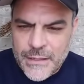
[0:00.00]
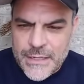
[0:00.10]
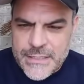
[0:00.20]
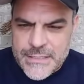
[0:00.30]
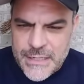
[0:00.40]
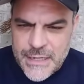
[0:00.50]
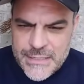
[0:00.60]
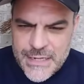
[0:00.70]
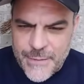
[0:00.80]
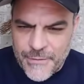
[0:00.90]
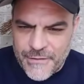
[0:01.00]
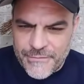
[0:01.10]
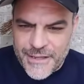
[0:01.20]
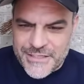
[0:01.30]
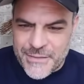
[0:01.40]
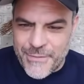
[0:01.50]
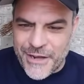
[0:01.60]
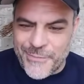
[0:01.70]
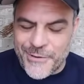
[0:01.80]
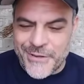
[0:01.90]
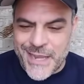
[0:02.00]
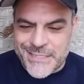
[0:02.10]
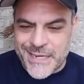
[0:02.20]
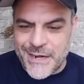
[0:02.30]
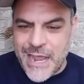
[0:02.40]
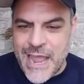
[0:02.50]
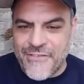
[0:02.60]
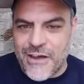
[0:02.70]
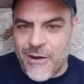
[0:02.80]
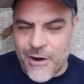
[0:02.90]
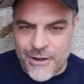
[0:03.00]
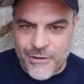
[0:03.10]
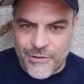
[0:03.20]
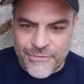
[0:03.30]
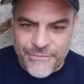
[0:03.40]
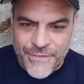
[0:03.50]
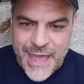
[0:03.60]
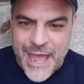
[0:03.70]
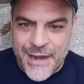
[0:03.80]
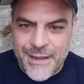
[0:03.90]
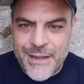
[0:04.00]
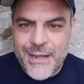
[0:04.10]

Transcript: Let's see. Yes, hyperinflation is the bugaboo. Yes, and I have an article for that.